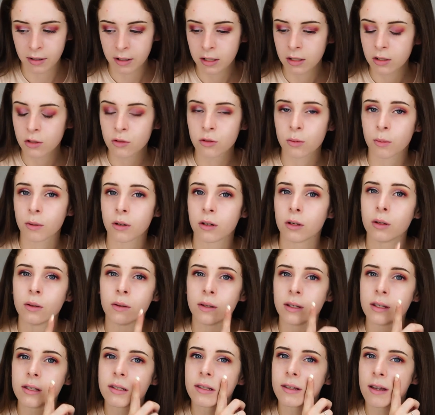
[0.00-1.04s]
So I'm gonna do
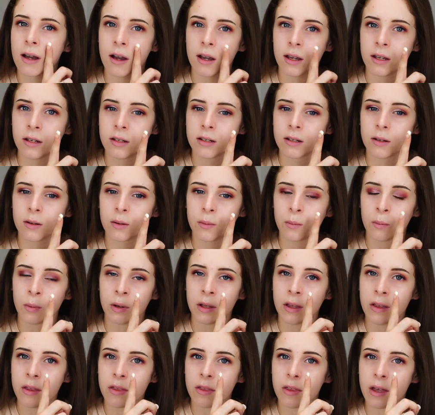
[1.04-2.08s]
this side
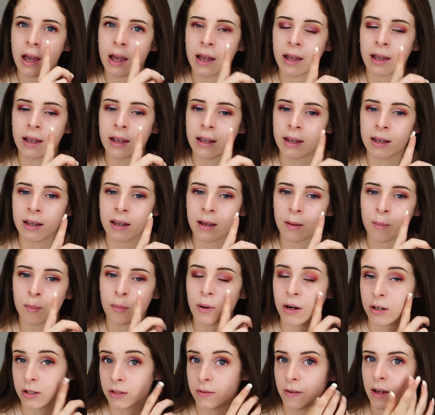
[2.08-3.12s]
with a
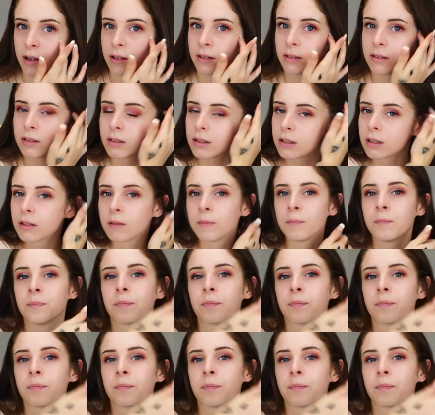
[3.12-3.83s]
brush first.